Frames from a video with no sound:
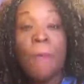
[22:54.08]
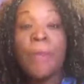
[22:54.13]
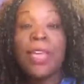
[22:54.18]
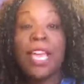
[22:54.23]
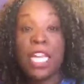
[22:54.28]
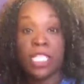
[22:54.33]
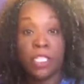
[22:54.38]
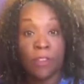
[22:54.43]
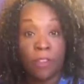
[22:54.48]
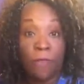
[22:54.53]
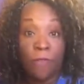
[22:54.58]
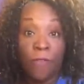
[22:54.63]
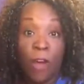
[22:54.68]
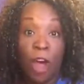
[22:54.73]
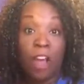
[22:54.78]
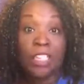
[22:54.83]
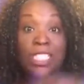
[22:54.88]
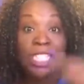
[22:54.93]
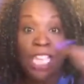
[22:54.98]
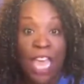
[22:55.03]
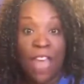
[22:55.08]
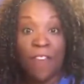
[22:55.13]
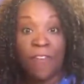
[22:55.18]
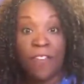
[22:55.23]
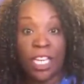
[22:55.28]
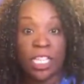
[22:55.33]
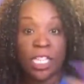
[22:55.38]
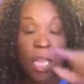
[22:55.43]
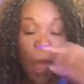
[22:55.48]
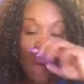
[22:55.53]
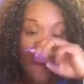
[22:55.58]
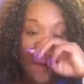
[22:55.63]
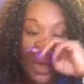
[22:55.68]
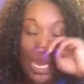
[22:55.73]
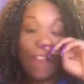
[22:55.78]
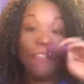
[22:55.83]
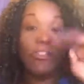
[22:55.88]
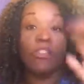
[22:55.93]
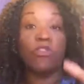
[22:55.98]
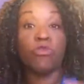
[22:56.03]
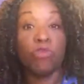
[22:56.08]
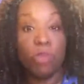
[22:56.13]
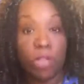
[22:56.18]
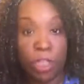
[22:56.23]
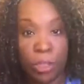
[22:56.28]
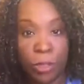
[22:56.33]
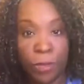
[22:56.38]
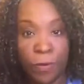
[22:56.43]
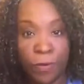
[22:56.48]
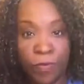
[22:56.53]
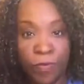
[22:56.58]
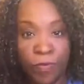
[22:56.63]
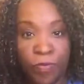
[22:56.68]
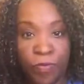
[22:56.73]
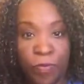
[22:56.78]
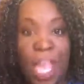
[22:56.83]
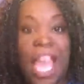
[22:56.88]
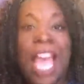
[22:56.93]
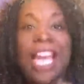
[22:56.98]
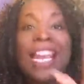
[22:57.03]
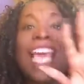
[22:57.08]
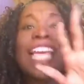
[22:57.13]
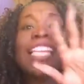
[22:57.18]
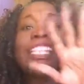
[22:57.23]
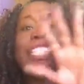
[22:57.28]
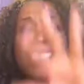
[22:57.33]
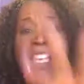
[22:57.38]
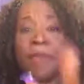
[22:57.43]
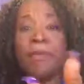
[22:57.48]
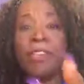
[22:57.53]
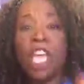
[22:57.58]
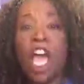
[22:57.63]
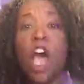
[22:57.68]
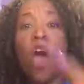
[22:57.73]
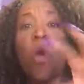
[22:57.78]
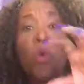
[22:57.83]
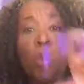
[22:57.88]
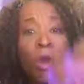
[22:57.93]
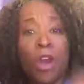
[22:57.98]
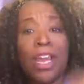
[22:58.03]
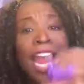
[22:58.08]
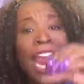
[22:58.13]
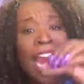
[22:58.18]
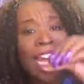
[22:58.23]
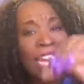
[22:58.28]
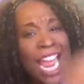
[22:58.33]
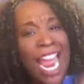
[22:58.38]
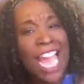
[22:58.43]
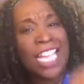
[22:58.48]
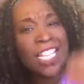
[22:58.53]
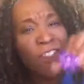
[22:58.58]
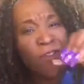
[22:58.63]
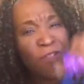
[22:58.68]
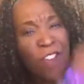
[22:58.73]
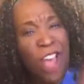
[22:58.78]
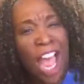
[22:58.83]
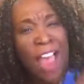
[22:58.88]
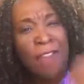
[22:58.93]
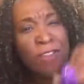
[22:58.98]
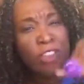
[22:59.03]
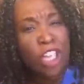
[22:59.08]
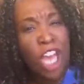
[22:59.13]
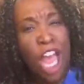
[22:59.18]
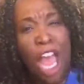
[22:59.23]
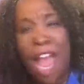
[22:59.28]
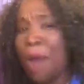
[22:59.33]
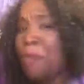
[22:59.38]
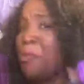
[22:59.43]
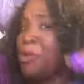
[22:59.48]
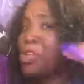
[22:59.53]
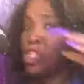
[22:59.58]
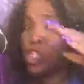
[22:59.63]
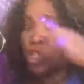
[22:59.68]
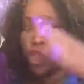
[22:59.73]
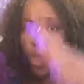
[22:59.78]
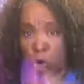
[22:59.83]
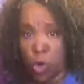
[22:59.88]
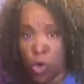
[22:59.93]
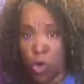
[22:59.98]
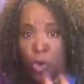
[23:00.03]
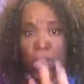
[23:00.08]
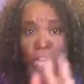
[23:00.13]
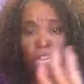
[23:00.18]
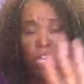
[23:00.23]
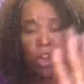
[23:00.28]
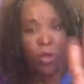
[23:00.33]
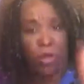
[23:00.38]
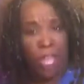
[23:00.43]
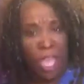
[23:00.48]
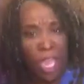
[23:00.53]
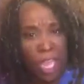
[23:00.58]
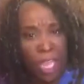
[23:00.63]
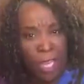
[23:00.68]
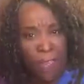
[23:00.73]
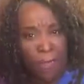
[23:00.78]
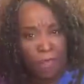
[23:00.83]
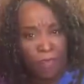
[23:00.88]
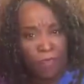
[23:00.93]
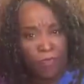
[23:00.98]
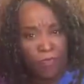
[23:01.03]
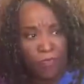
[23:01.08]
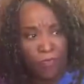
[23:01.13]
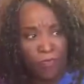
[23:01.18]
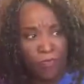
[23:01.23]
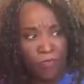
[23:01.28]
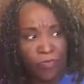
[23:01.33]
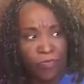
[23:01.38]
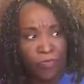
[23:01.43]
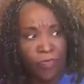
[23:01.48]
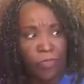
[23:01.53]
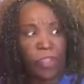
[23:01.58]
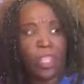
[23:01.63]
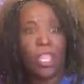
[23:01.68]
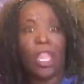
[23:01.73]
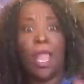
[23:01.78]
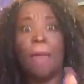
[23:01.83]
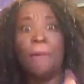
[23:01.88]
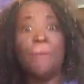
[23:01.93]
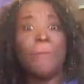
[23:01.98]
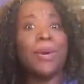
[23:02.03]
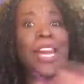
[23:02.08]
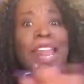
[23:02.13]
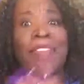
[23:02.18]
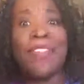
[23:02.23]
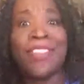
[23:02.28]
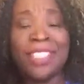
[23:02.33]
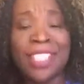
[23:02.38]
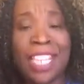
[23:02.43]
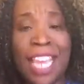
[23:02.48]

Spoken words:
because of the false evidence appearing real. Like some of y'all work a 9-to-5 job, which is cool and okay. But at the